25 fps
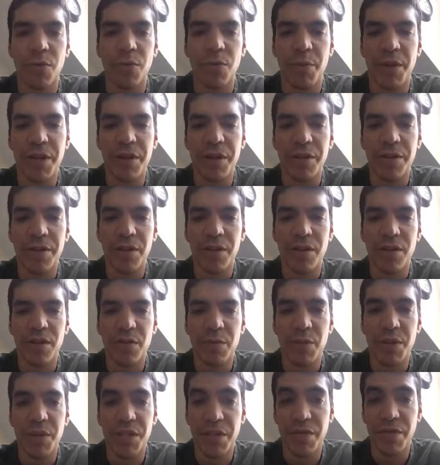Peterson
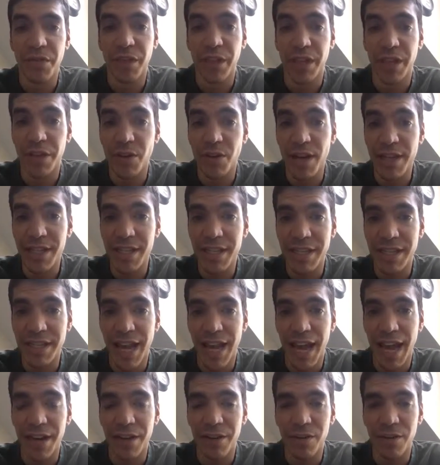specifically addresses
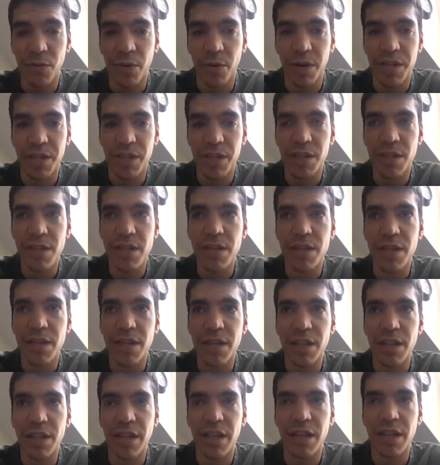that, which is
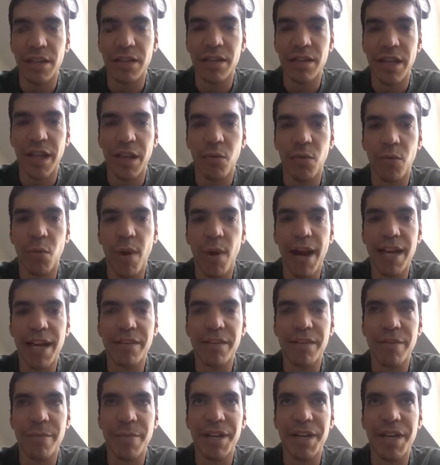he's like, well, why
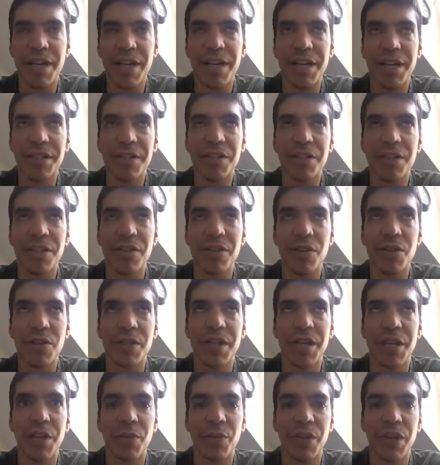is femininity
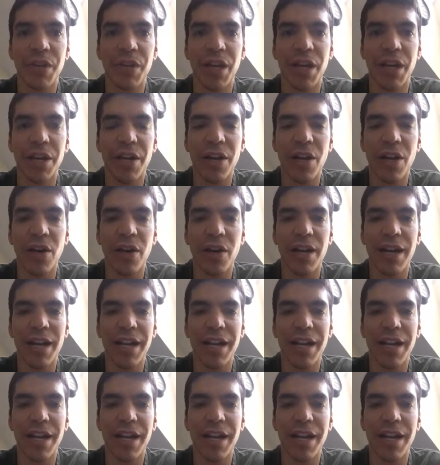associated with the unknown?